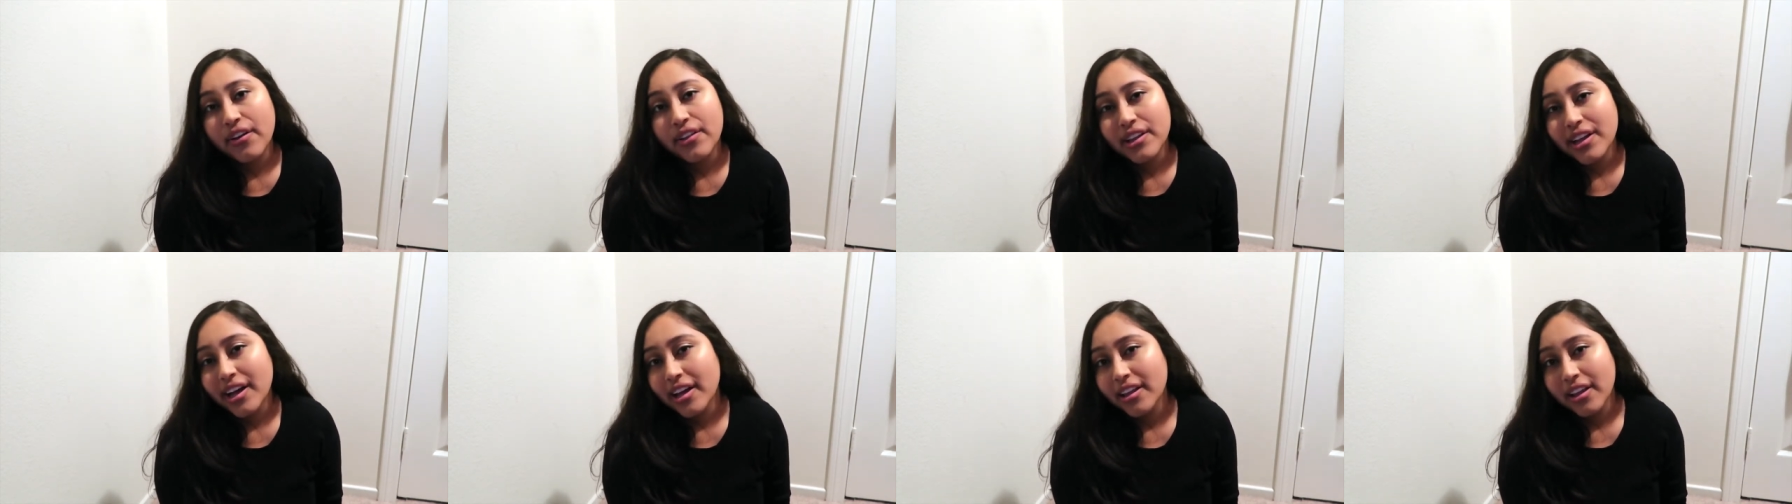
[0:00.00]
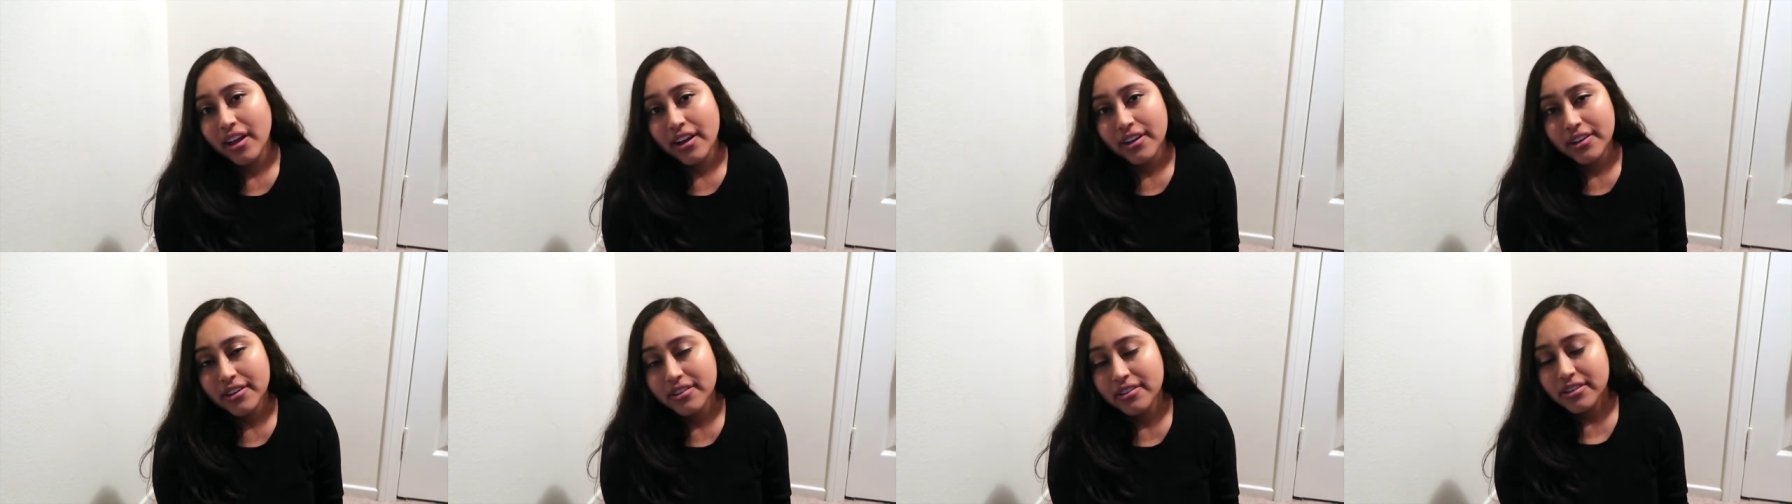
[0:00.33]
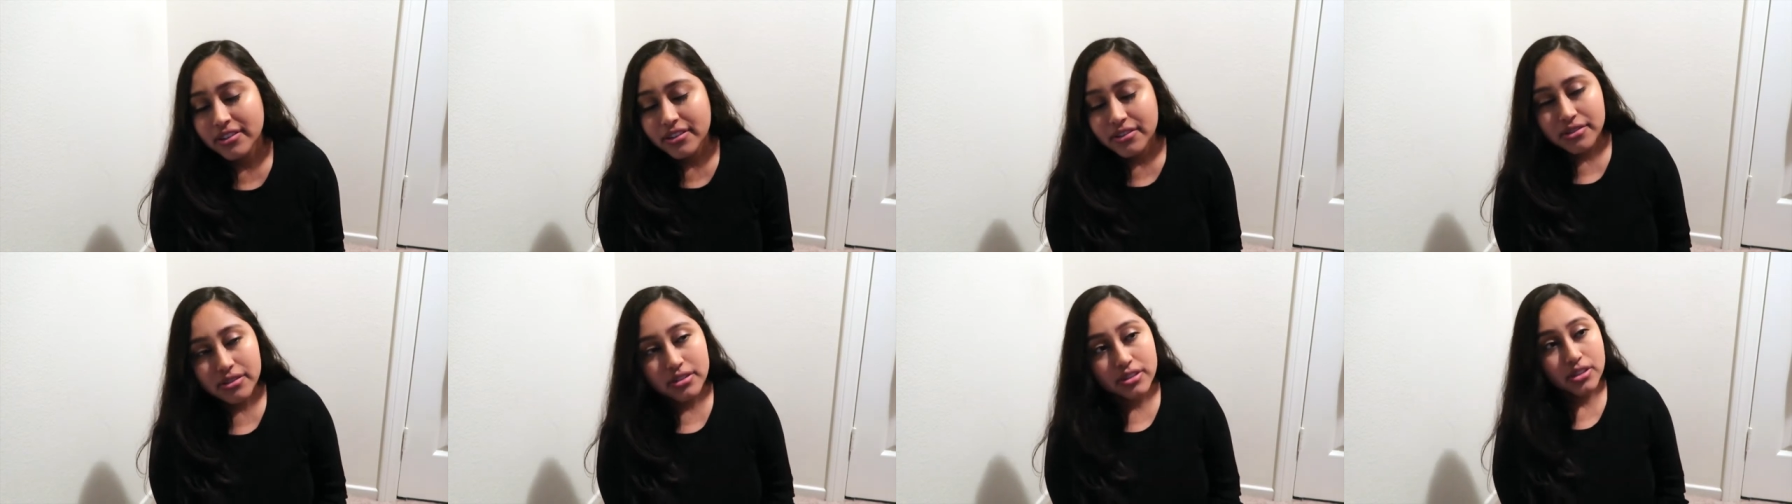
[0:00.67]
a lot longer
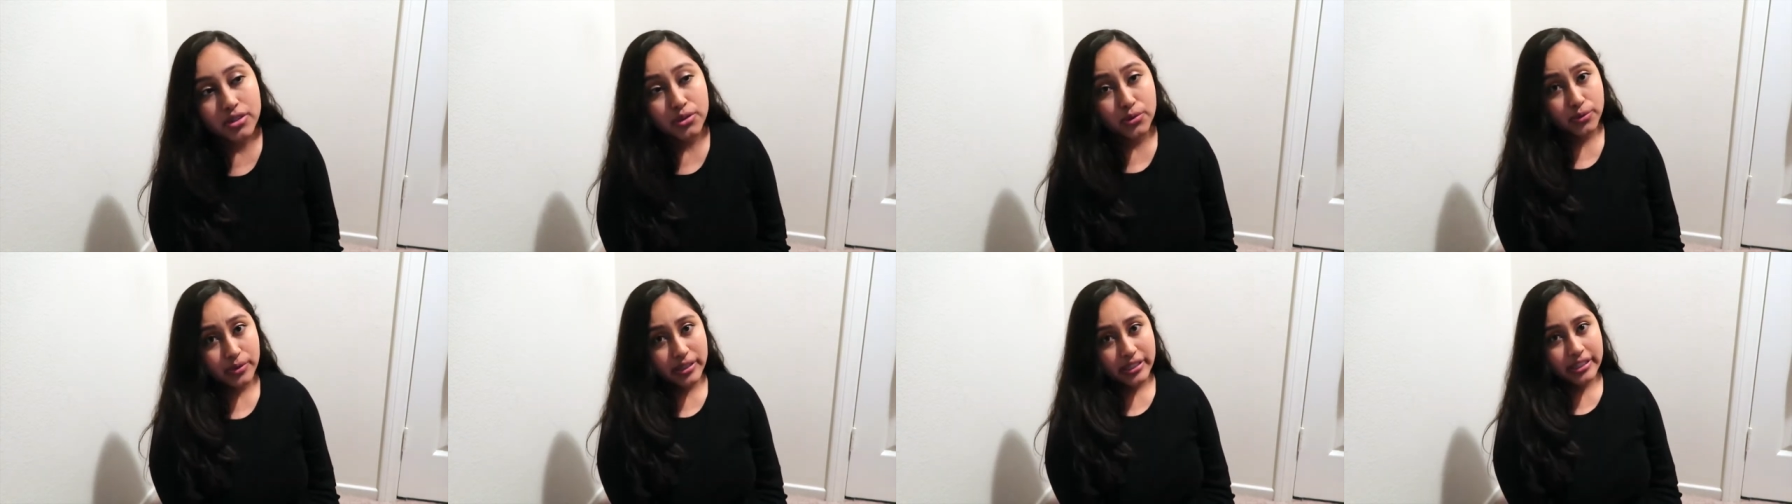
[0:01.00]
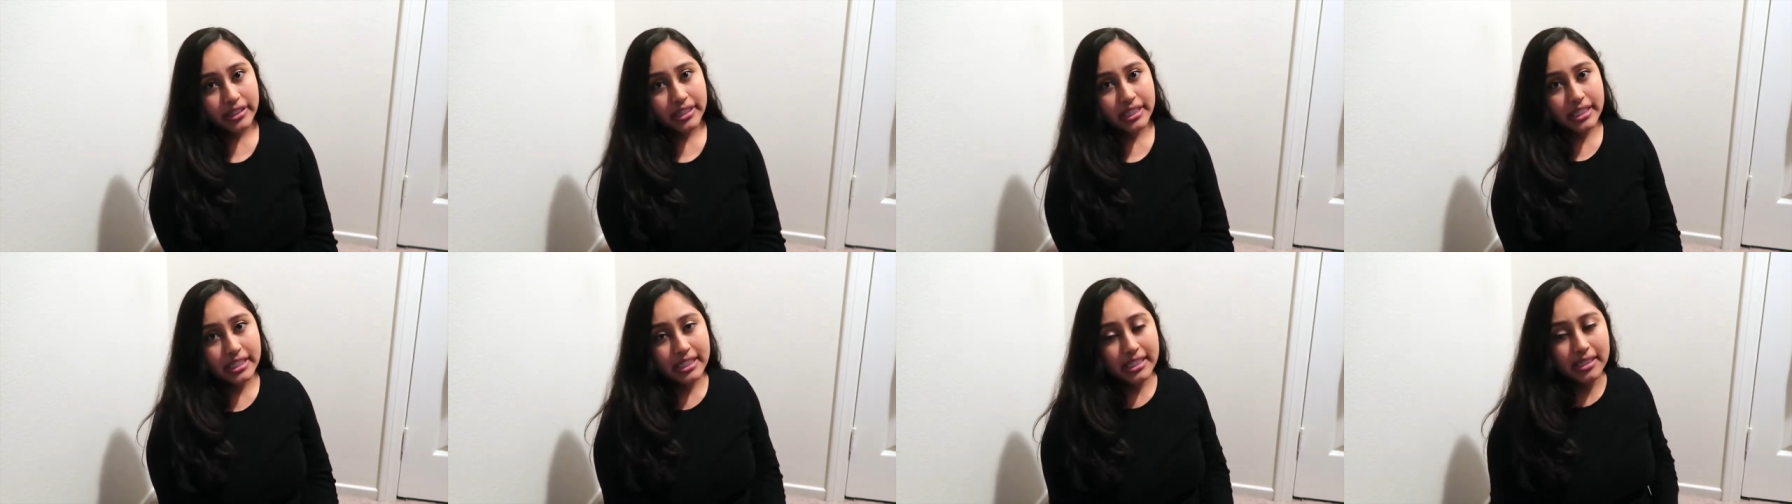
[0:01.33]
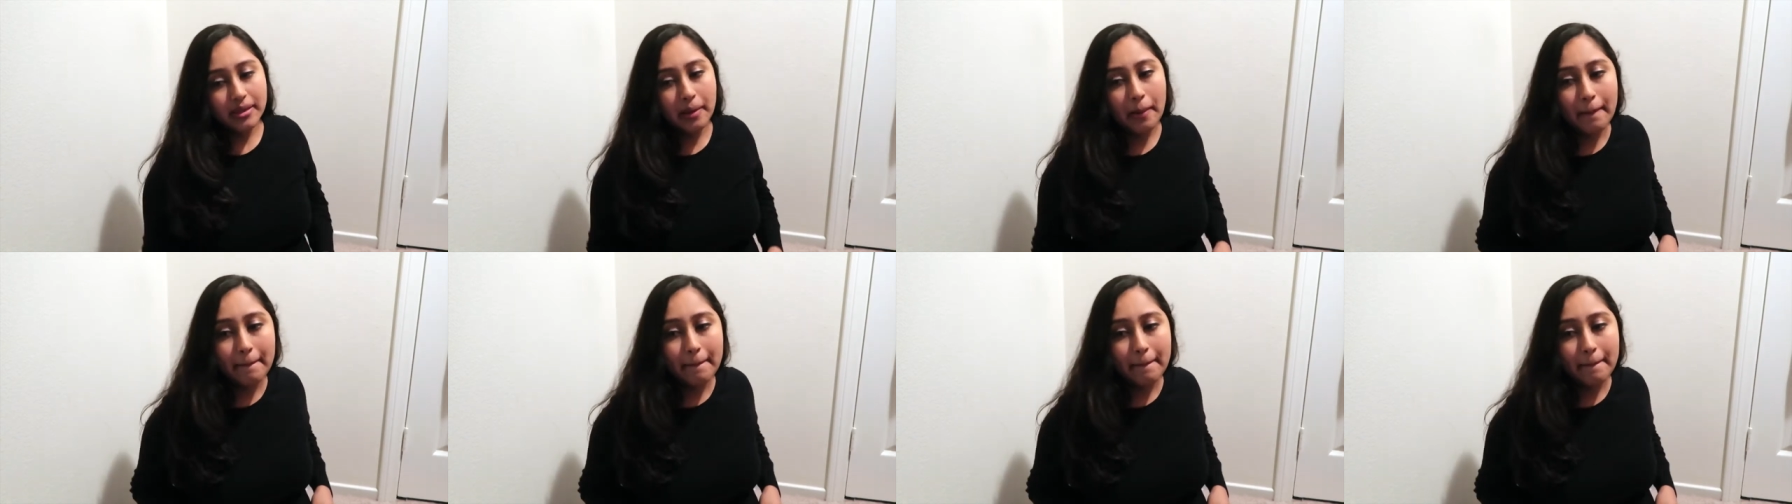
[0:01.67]
than those 2 weeks.